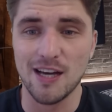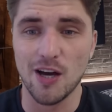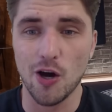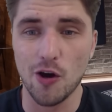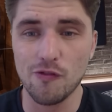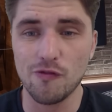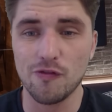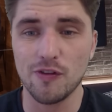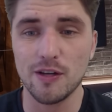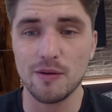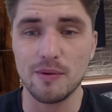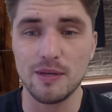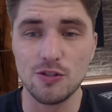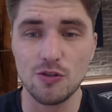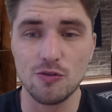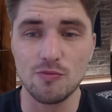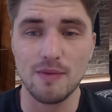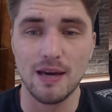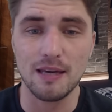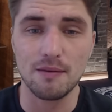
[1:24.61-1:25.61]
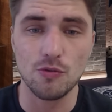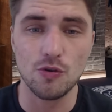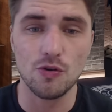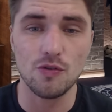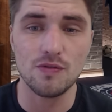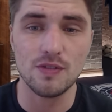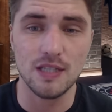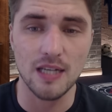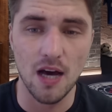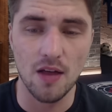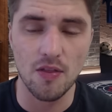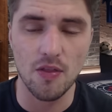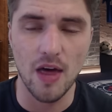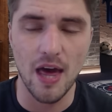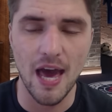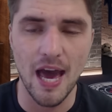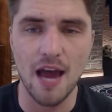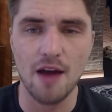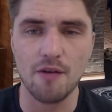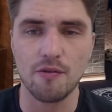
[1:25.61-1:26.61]
Hopefully we do make moves in
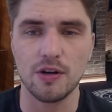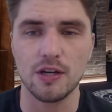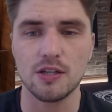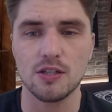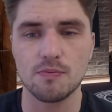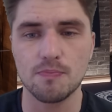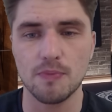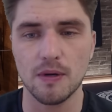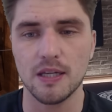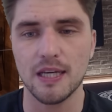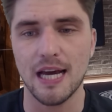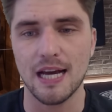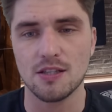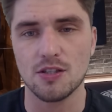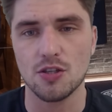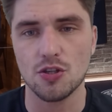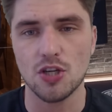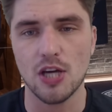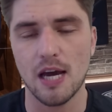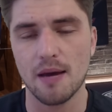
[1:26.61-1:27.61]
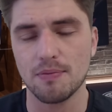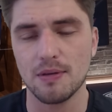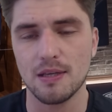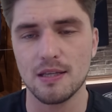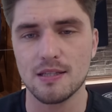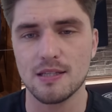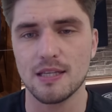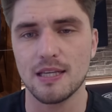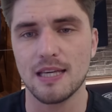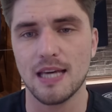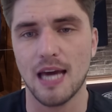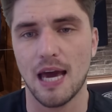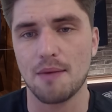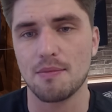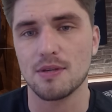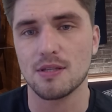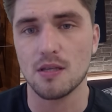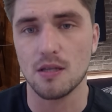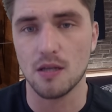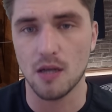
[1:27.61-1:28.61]
other areas. But yes, the Champions League
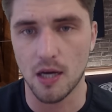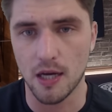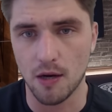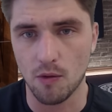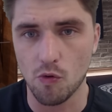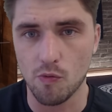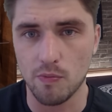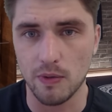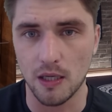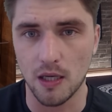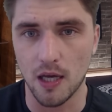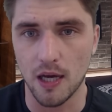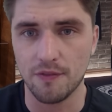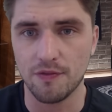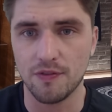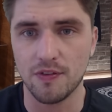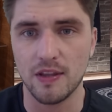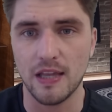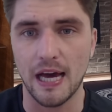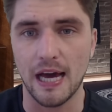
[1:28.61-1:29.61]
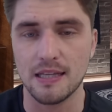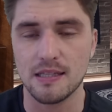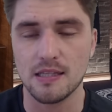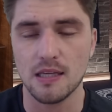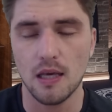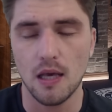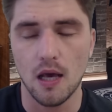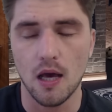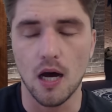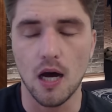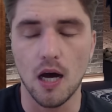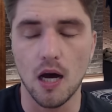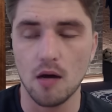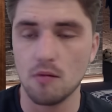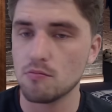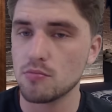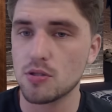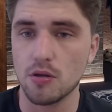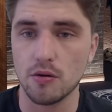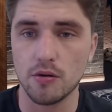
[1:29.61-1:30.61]
game is tonight. I will be live for that.
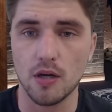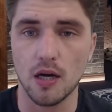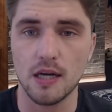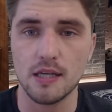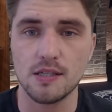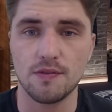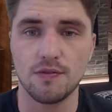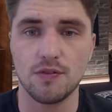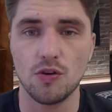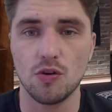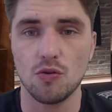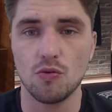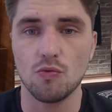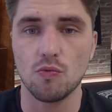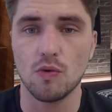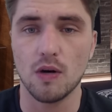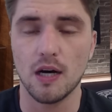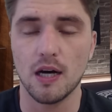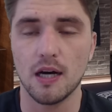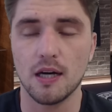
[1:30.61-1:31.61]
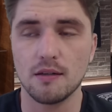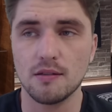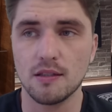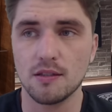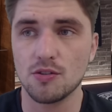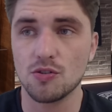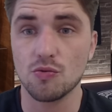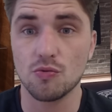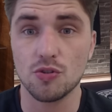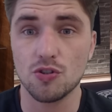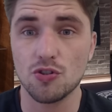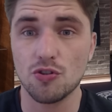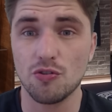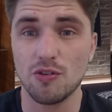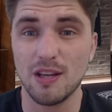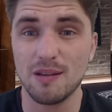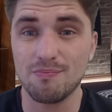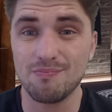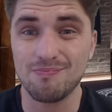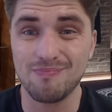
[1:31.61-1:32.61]
So guys, if you do want to
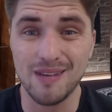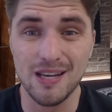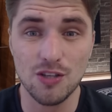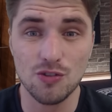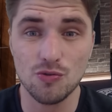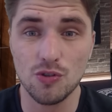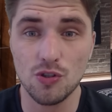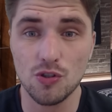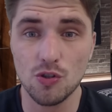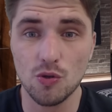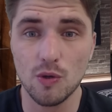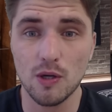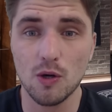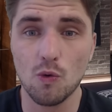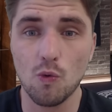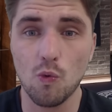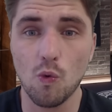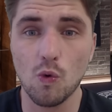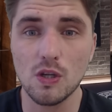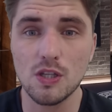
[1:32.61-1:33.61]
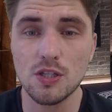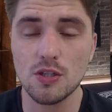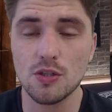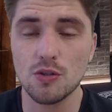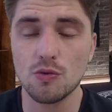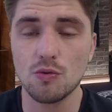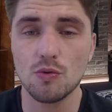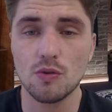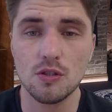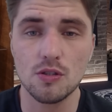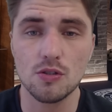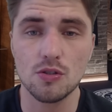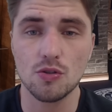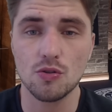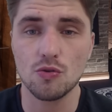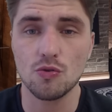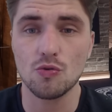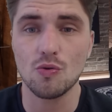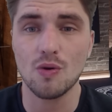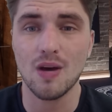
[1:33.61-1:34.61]
tune in, make sure you do it
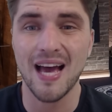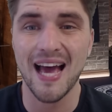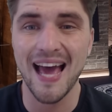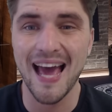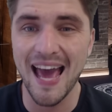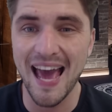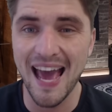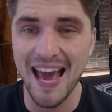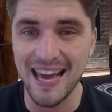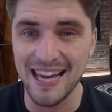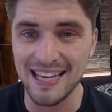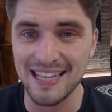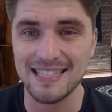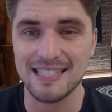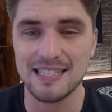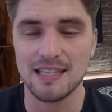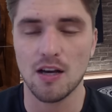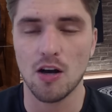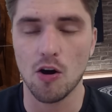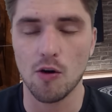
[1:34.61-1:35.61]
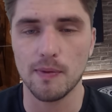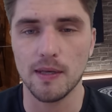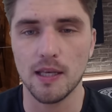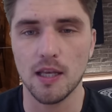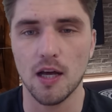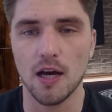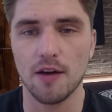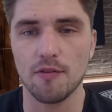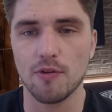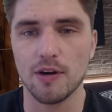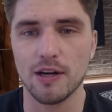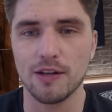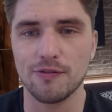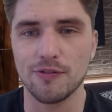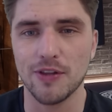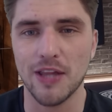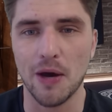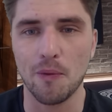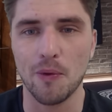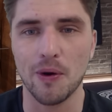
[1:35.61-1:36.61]
7:45. I'll be live, ready
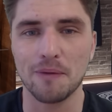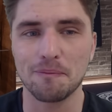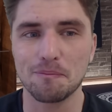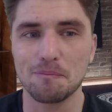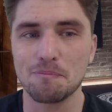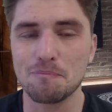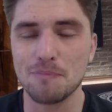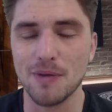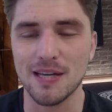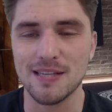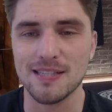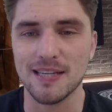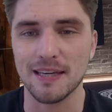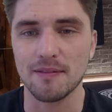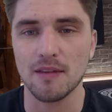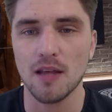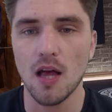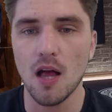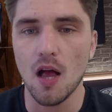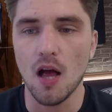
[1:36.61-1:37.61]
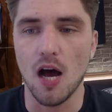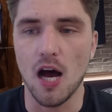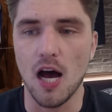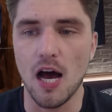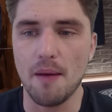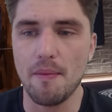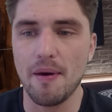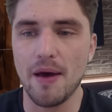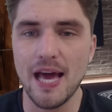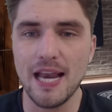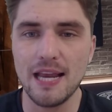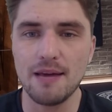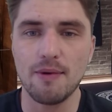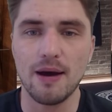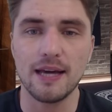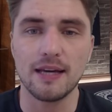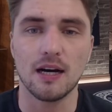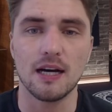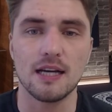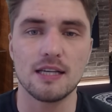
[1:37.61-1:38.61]
for that one. Buzzing.
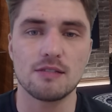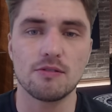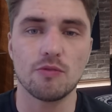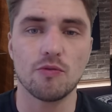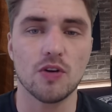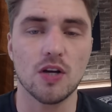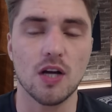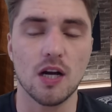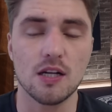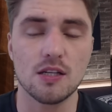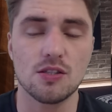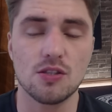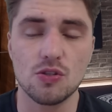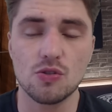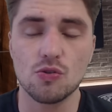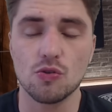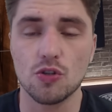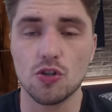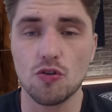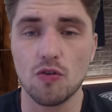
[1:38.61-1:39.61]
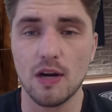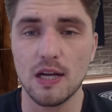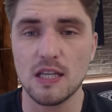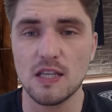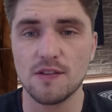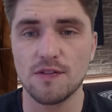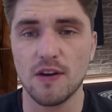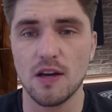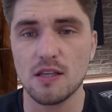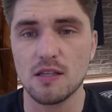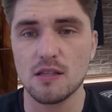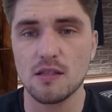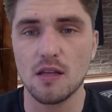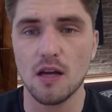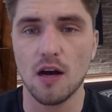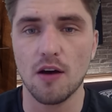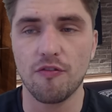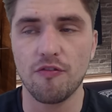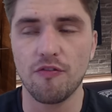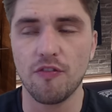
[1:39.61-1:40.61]
Anyway, guys, in regards to the sort of transfer
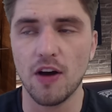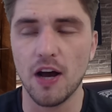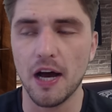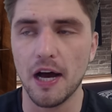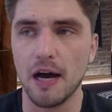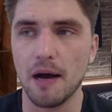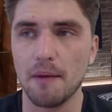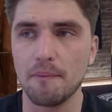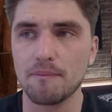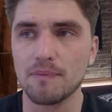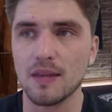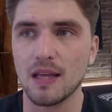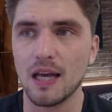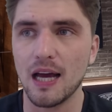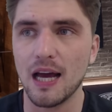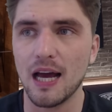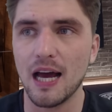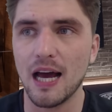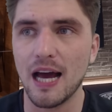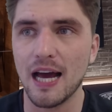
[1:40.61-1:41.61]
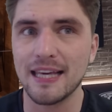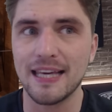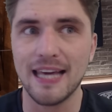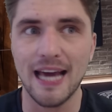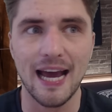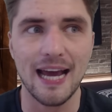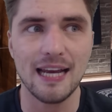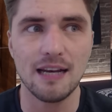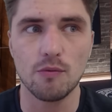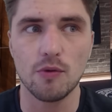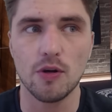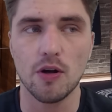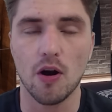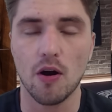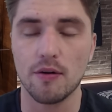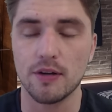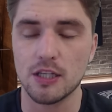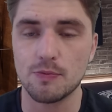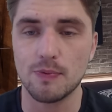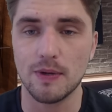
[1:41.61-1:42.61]
stuff, again, we
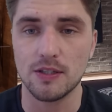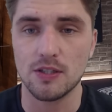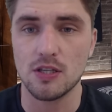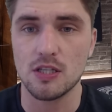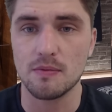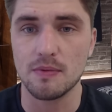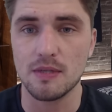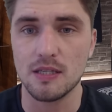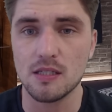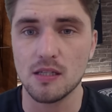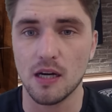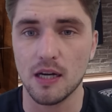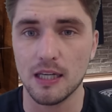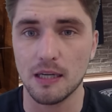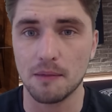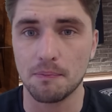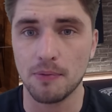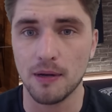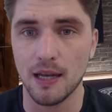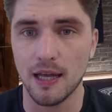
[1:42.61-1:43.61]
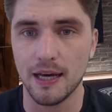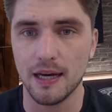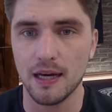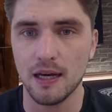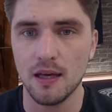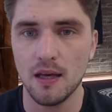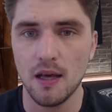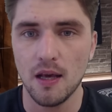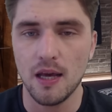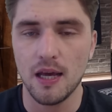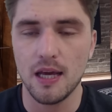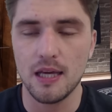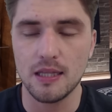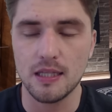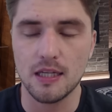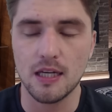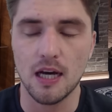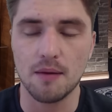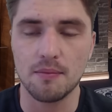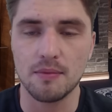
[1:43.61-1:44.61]
are expected to be signing a player in
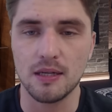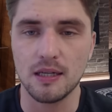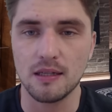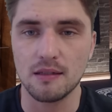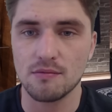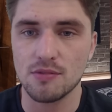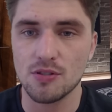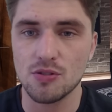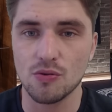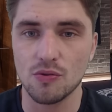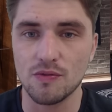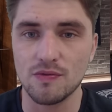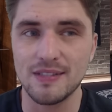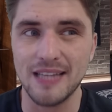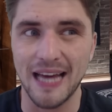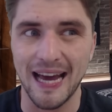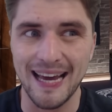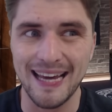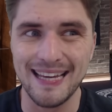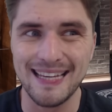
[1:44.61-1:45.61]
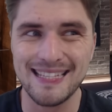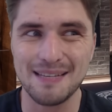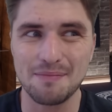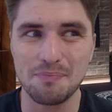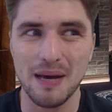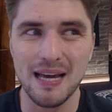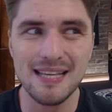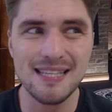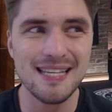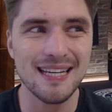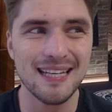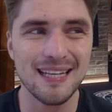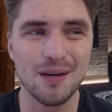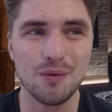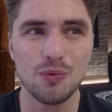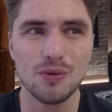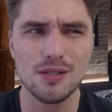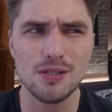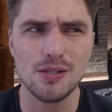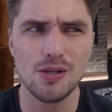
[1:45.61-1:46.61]
the coming sort of days. And basically, I
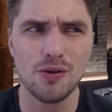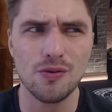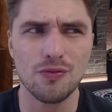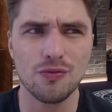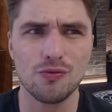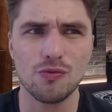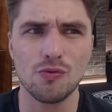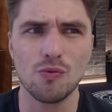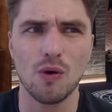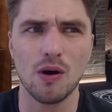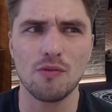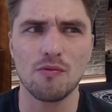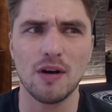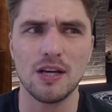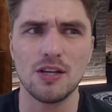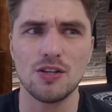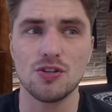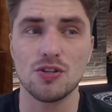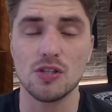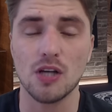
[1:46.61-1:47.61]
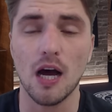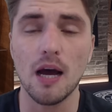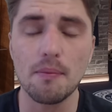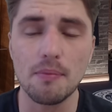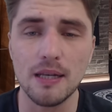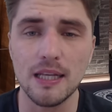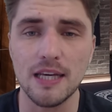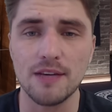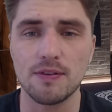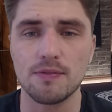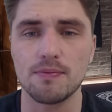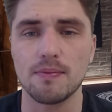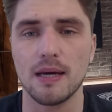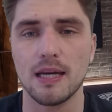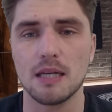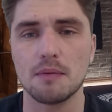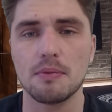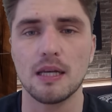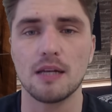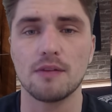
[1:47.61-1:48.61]
want to go through why Rangers, I believe, have
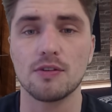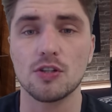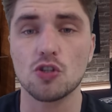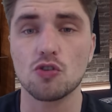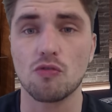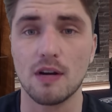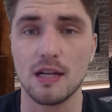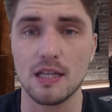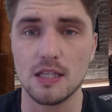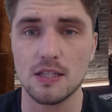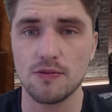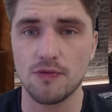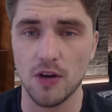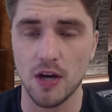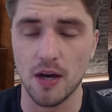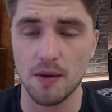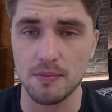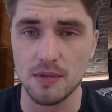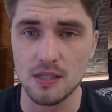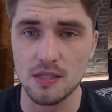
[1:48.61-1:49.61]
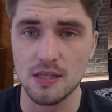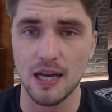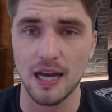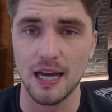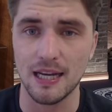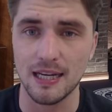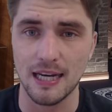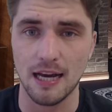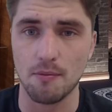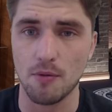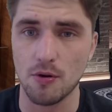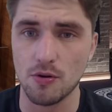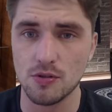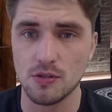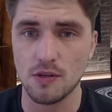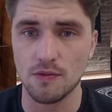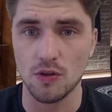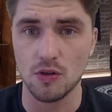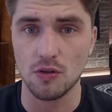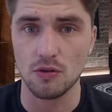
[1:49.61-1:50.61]
made a bit of a transfer mistake. Now,
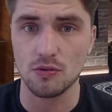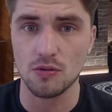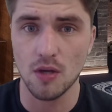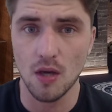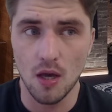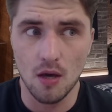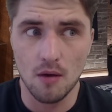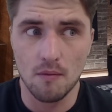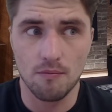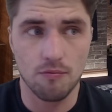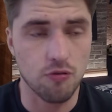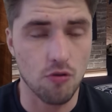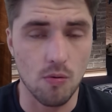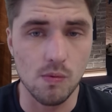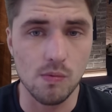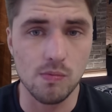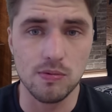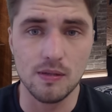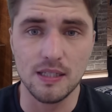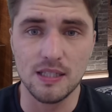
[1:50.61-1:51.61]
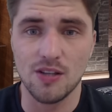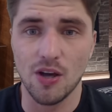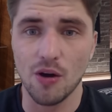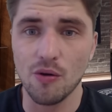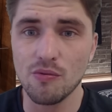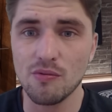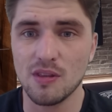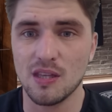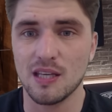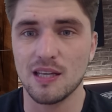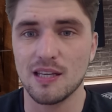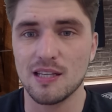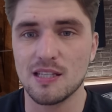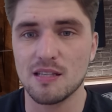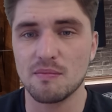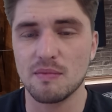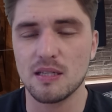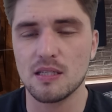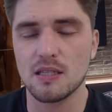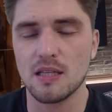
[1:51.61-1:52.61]
most of you probably don't think
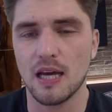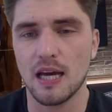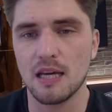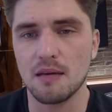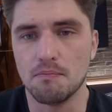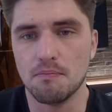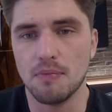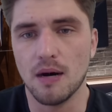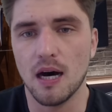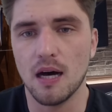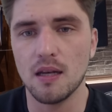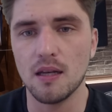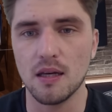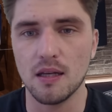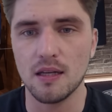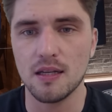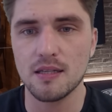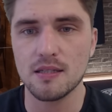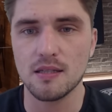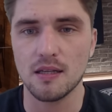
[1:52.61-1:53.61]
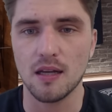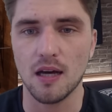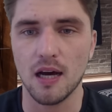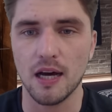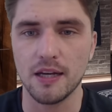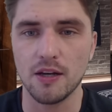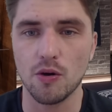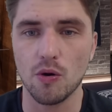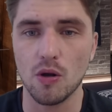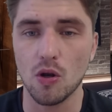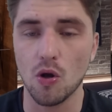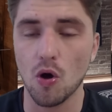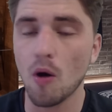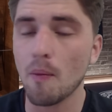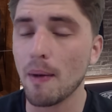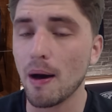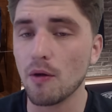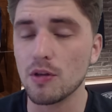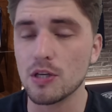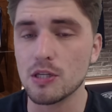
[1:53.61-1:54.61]
it's a mistake. But look, listen, I know a lot
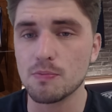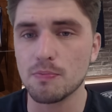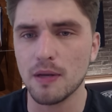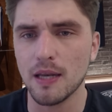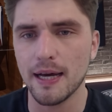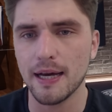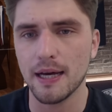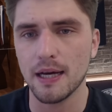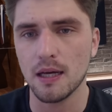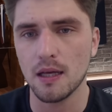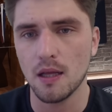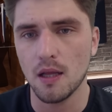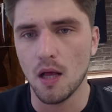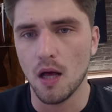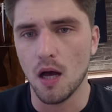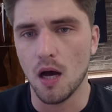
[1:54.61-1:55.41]
about this player.